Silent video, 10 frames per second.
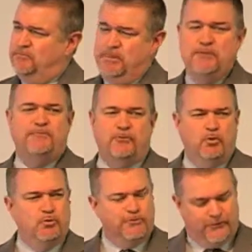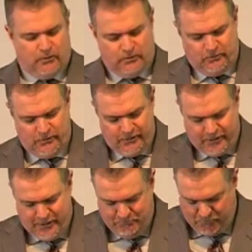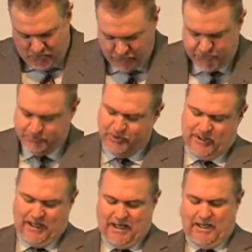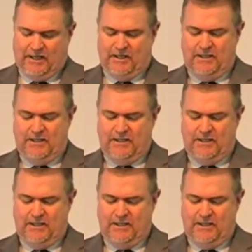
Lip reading: Be fruitful and multiply.